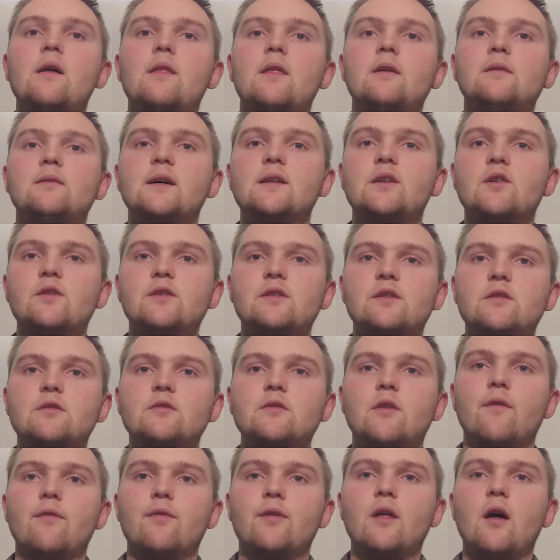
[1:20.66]
The latter
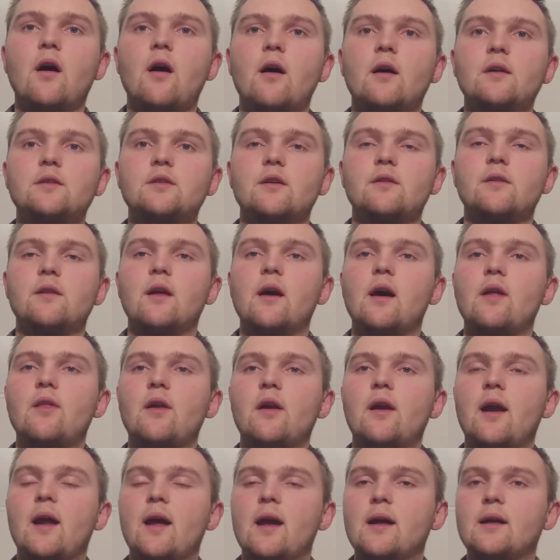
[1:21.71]
school of thought, on the
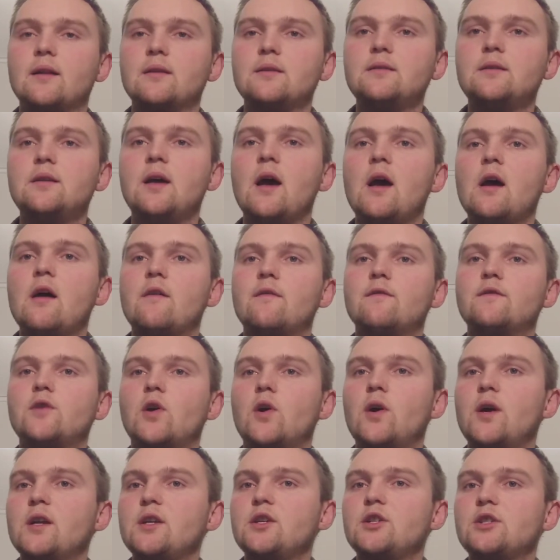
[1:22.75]
other hand,
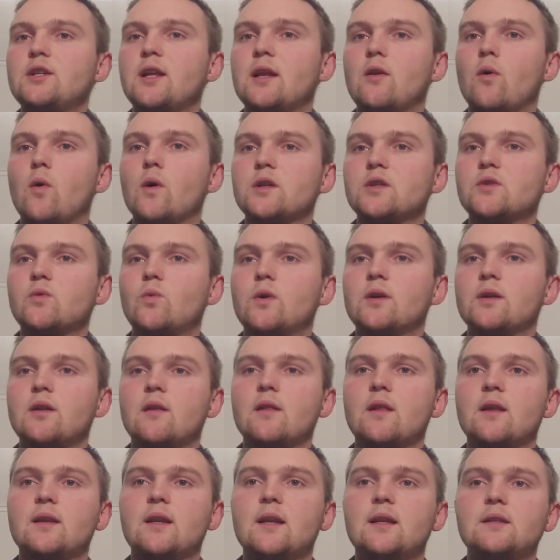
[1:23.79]
flourished at Oxford
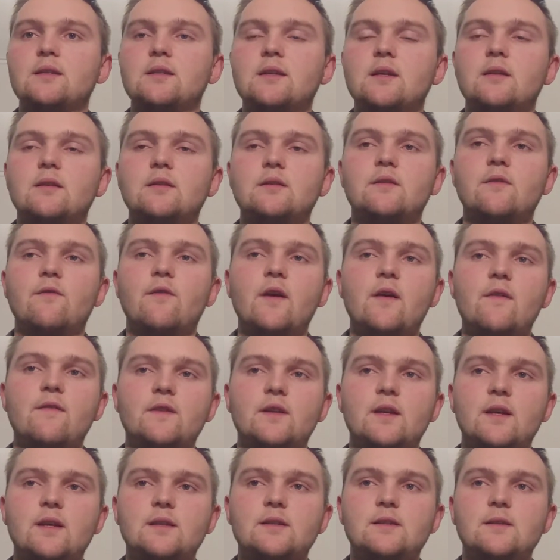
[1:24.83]
in the
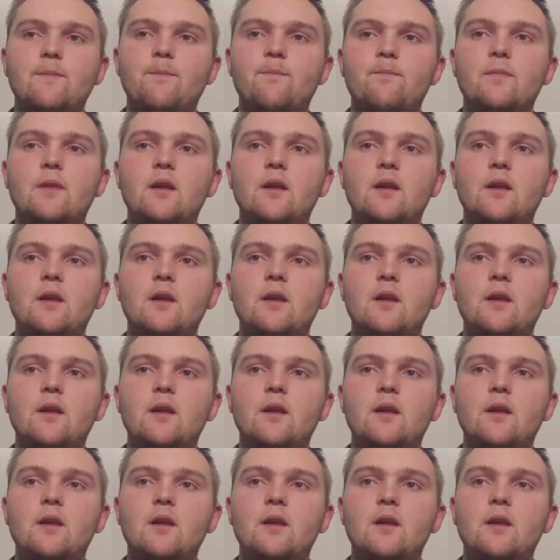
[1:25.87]
1950s.